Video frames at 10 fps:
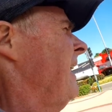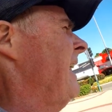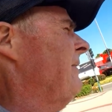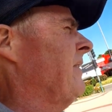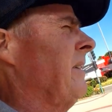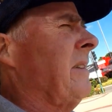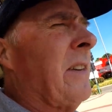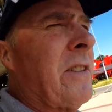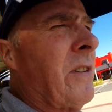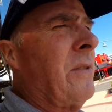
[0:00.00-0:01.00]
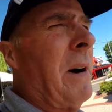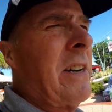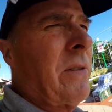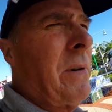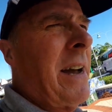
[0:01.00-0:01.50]
I have to, there's two
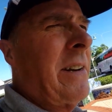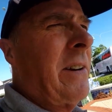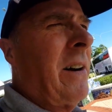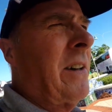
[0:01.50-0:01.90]
ways around it.